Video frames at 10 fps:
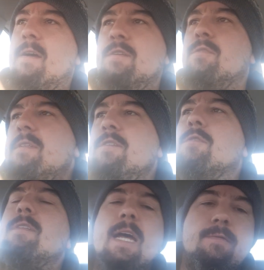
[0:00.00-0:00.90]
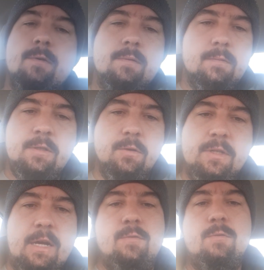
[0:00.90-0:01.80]
You'll never
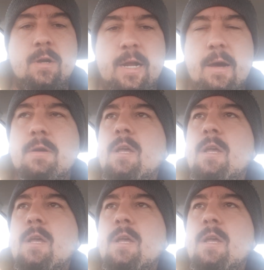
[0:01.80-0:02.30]
run out.